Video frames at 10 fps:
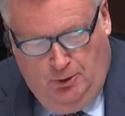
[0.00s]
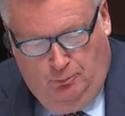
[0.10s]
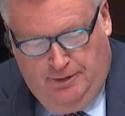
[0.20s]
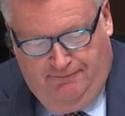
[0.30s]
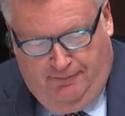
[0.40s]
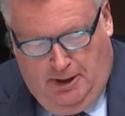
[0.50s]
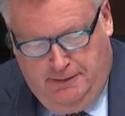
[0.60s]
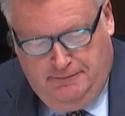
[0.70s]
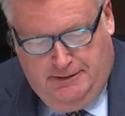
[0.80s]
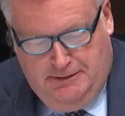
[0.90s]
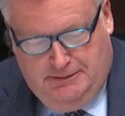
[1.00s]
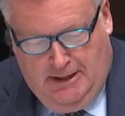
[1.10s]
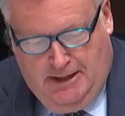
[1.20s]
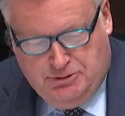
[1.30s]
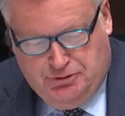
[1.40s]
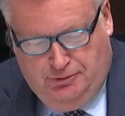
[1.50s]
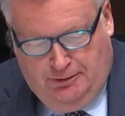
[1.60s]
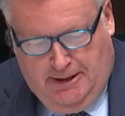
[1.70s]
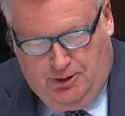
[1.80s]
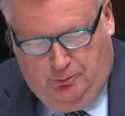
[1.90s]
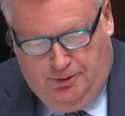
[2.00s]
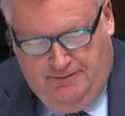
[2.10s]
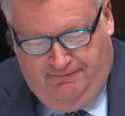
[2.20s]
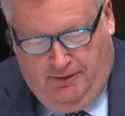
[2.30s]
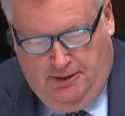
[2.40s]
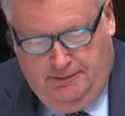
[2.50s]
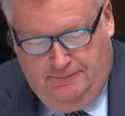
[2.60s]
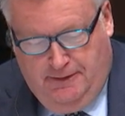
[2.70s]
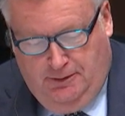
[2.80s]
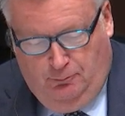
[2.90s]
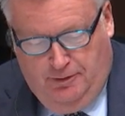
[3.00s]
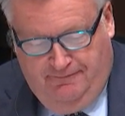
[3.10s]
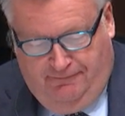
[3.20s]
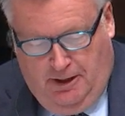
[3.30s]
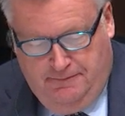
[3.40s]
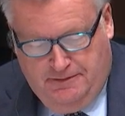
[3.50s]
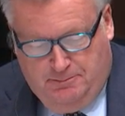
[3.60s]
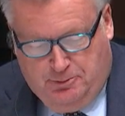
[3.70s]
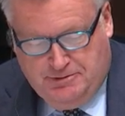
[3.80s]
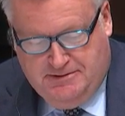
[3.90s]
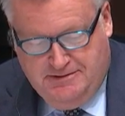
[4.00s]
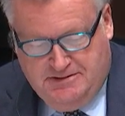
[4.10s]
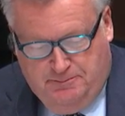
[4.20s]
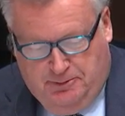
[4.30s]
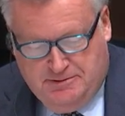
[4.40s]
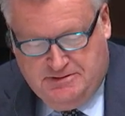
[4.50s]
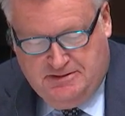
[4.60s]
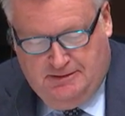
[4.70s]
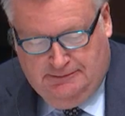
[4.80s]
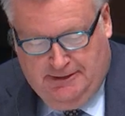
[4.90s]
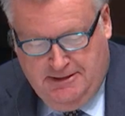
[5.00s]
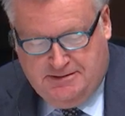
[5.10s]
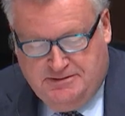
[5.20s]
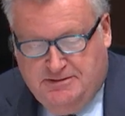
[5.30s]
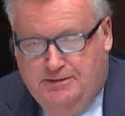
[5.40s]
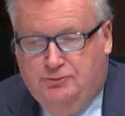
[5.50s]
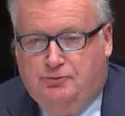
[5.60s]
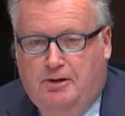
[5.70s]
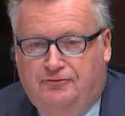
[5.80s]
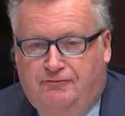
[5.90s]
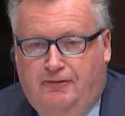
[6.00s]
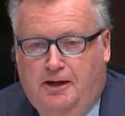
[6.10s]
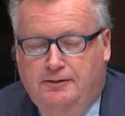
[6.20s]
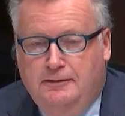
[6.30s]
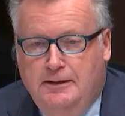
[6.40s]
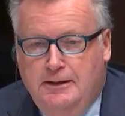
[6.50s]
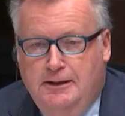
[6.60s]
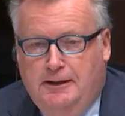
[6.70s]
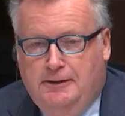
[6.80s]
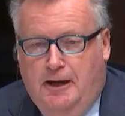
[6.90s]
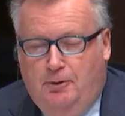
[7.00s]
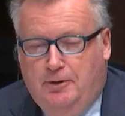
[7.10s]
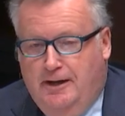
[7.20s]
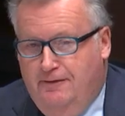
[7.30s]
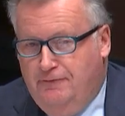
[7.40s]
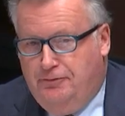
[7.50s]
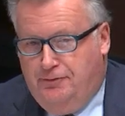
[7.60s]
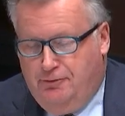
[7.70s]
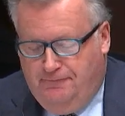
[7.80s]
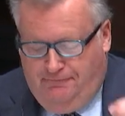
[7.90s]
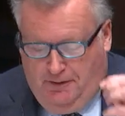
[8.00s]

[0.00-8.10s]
We find the National Equity Fund, then we find the Participants Legacy Trust Fund, and now we have a third